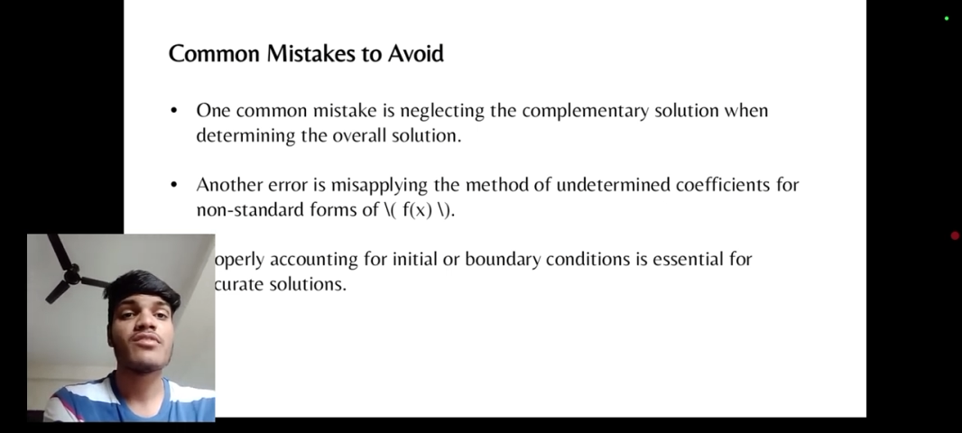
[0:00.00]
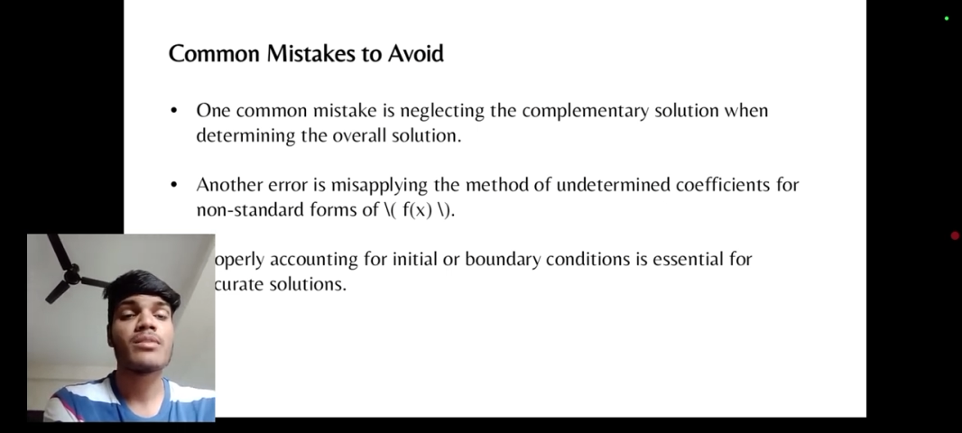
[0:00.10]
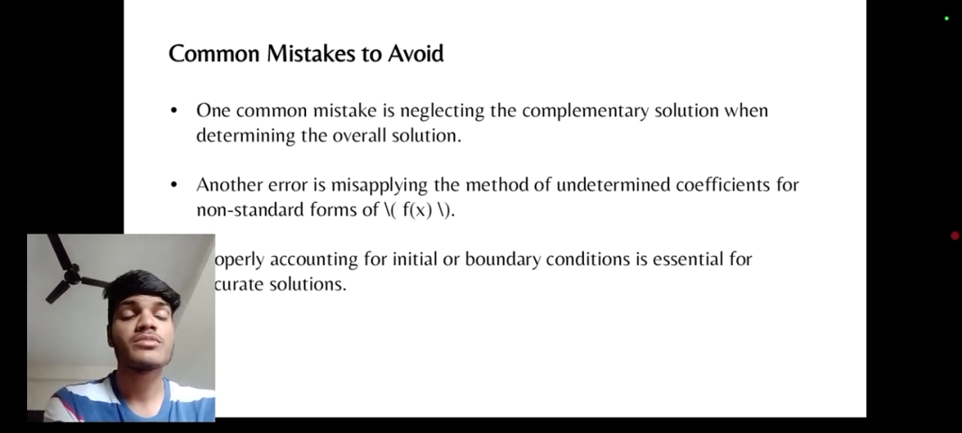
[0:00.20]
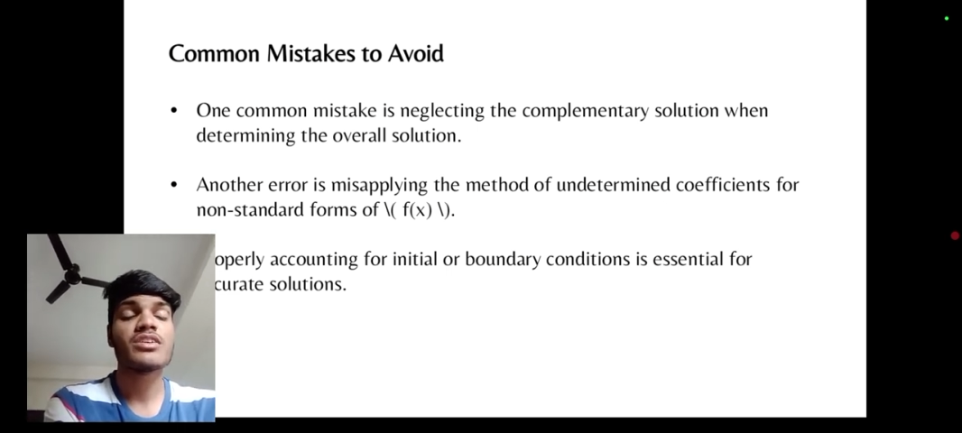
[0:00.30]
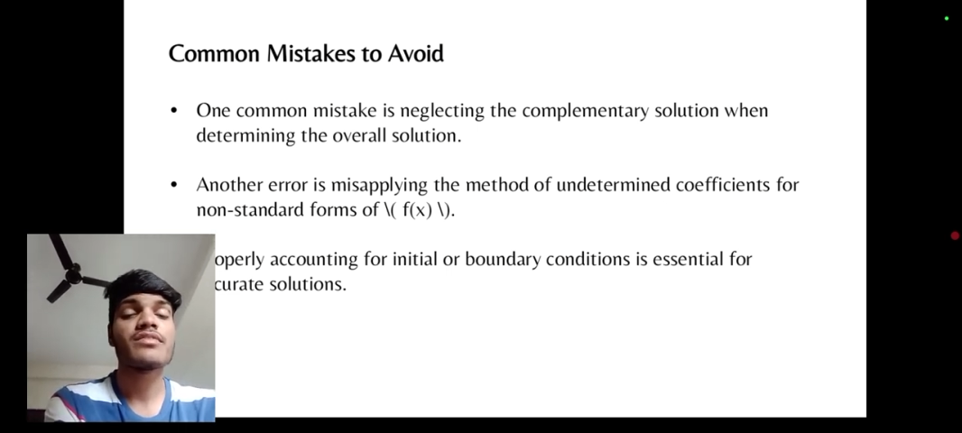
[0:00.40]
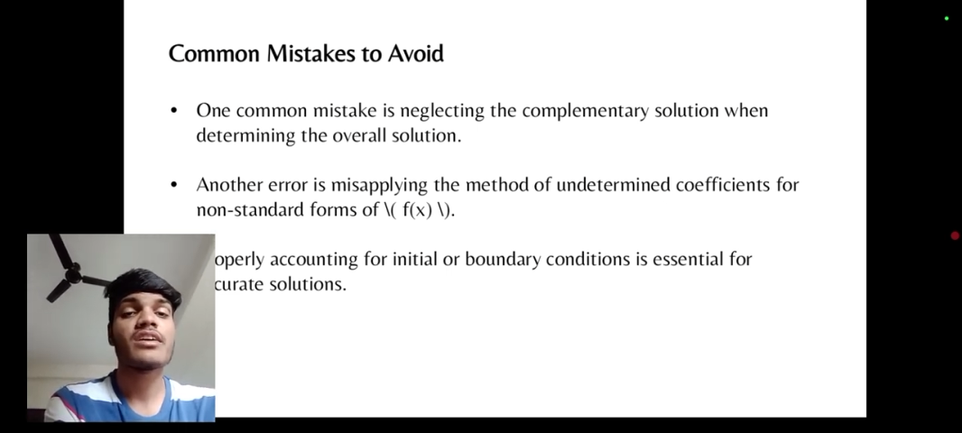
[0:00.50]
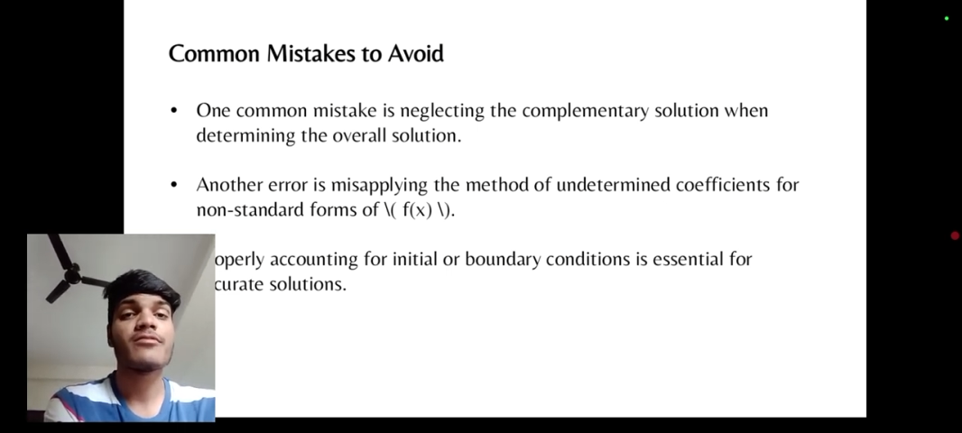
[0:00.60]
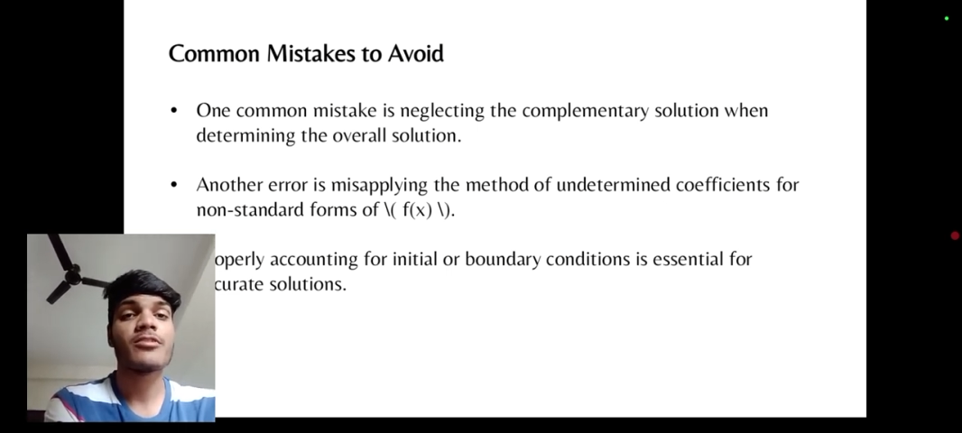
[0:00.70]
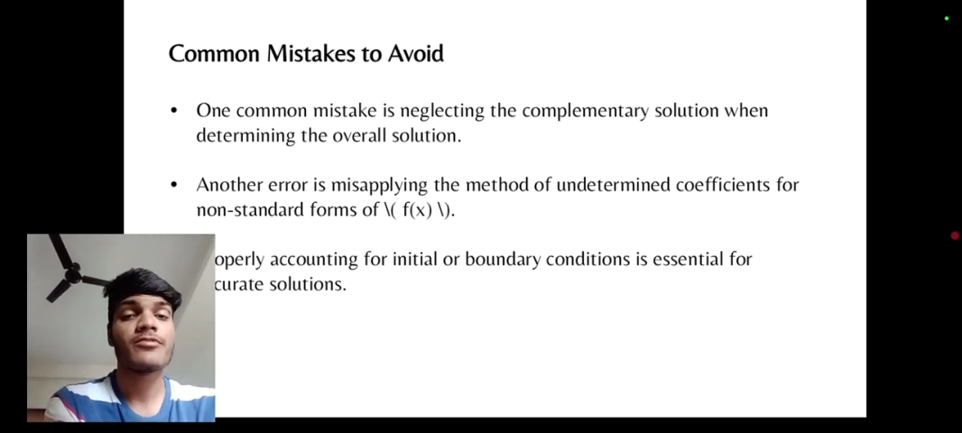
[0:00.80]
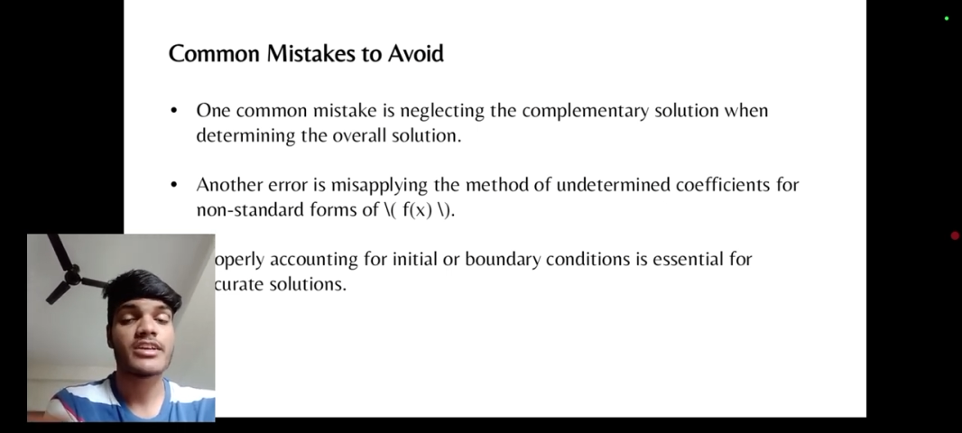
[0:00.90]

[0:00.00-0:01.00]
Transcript: forms of f of